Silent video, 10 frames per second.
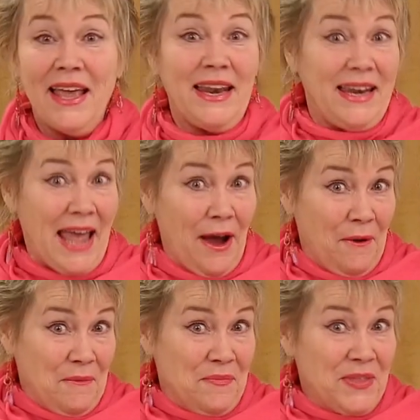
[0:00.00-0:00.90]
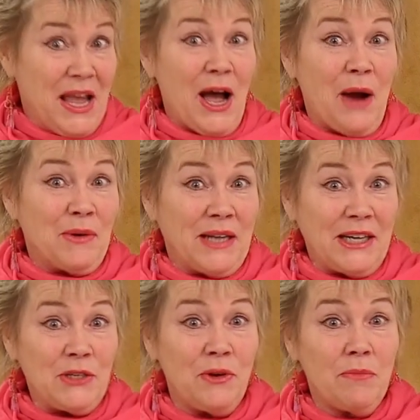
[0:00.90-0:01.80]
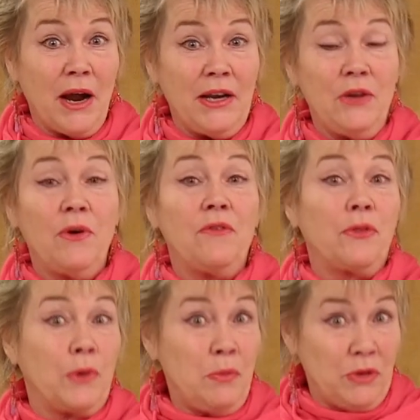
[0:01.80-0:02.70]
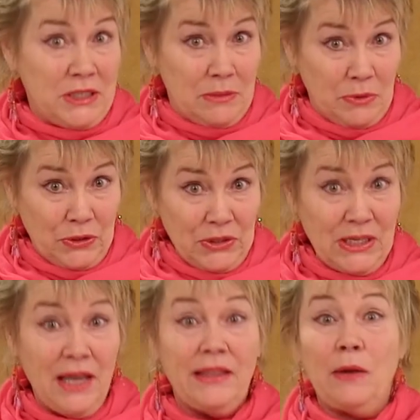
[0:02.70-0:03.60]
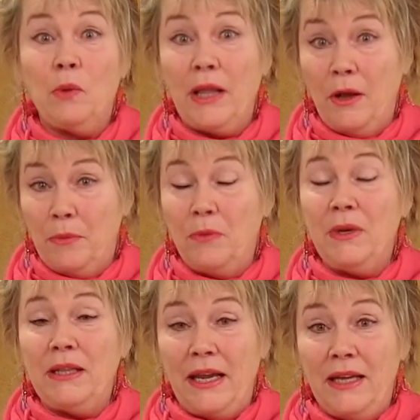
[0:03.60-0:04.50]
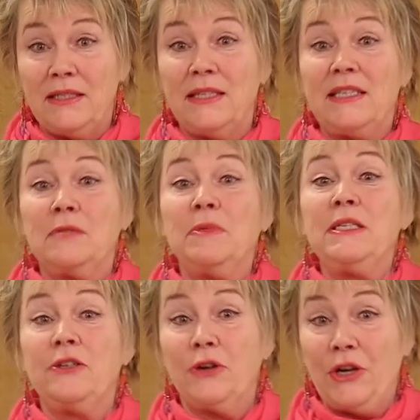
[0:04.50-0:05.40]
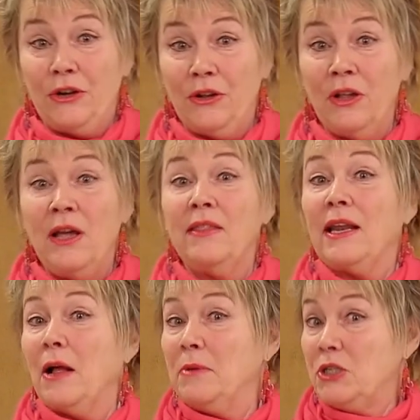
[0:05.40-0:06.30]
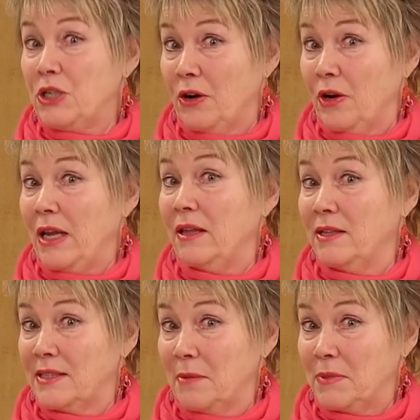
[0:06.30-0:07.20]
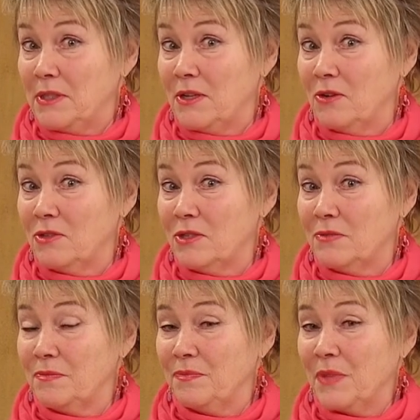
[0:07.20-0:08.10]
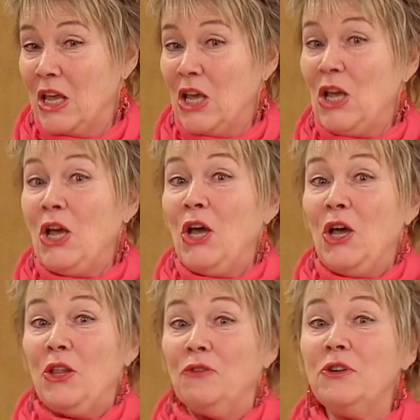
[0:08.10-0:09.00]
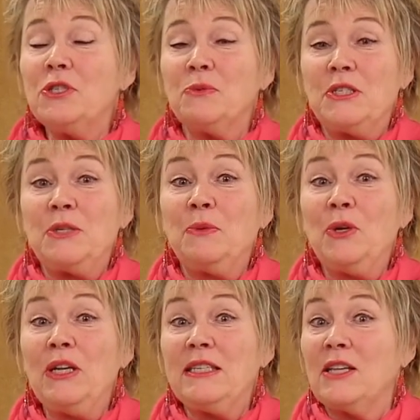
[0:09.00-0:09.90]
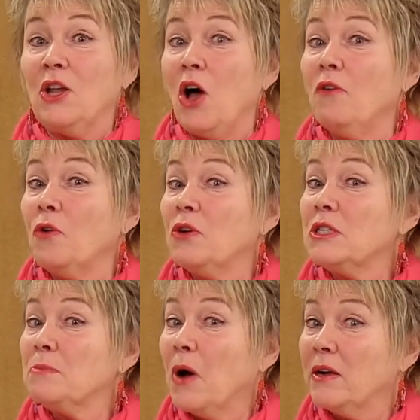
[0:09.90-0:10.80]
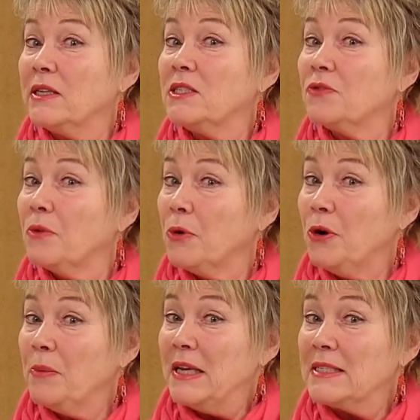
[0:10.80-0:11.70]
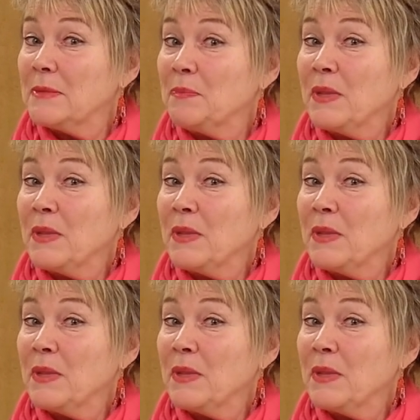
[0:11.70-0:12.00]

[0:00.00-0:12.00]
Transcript: Now, I would like to remind you of 3 principles that will help you relate to this material that I'll be sharing in these episodes. The first principle is the law of correspondence from Hermes.